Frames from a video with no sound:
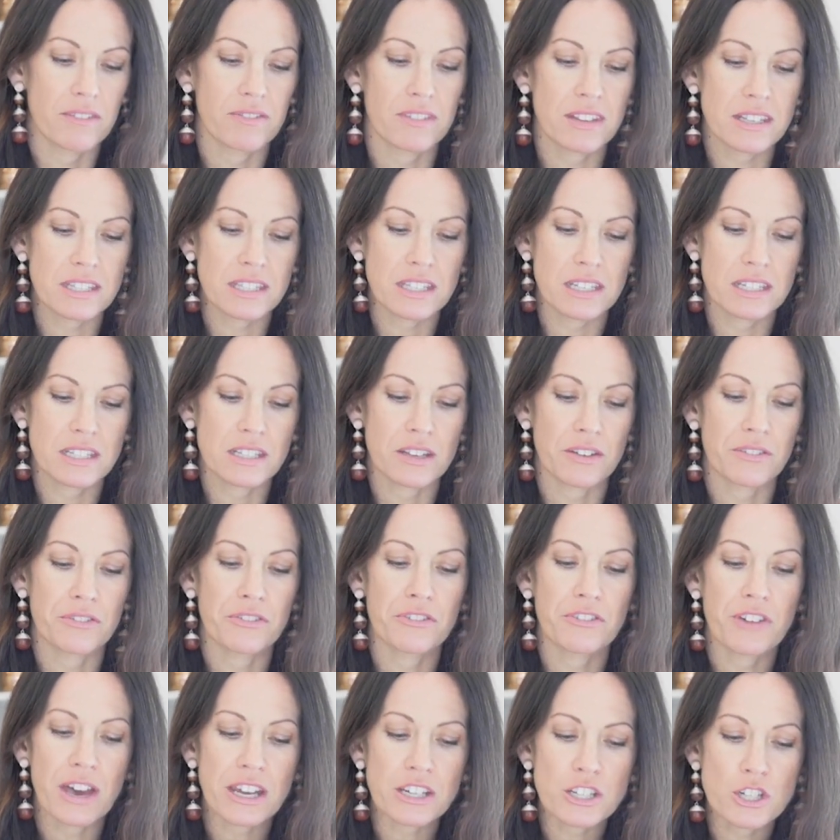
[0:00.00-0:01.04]
This is
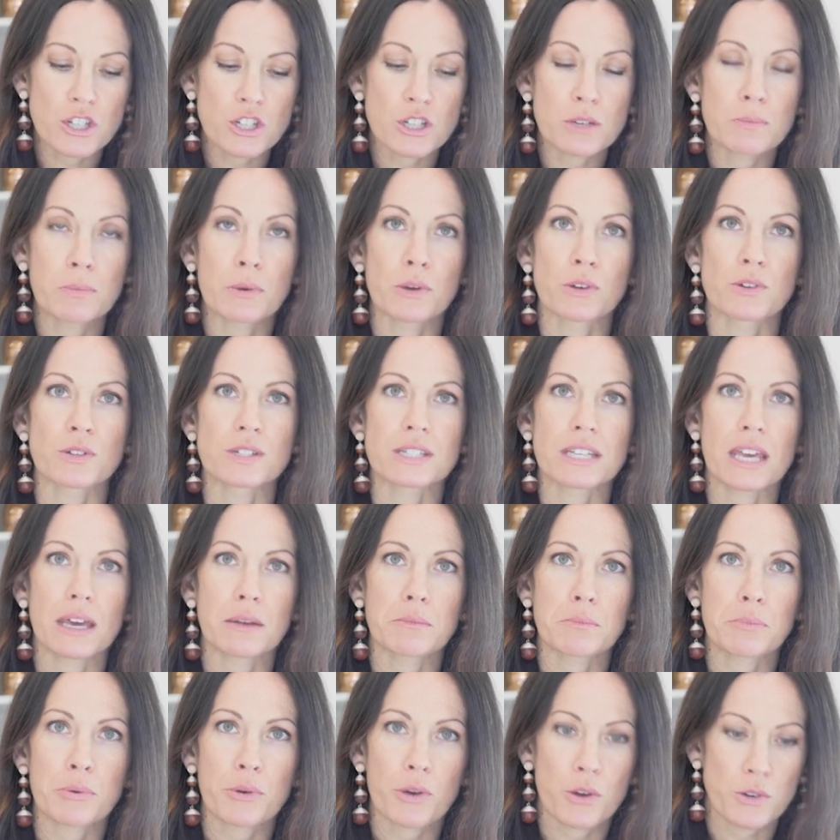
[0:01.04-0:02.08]
vegetables
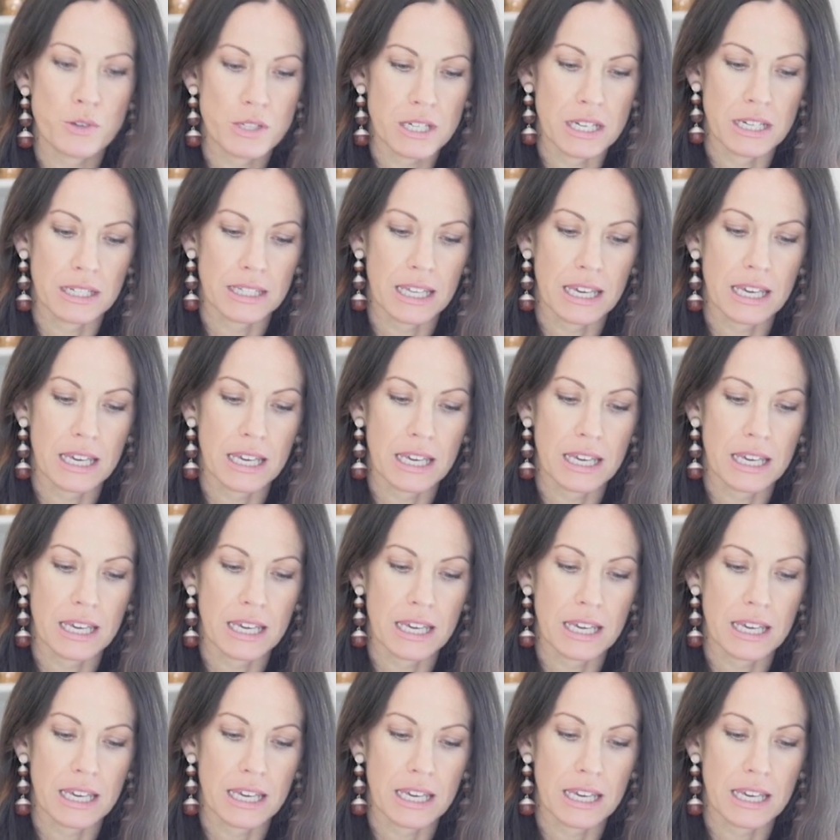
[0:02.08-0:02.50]
and protein.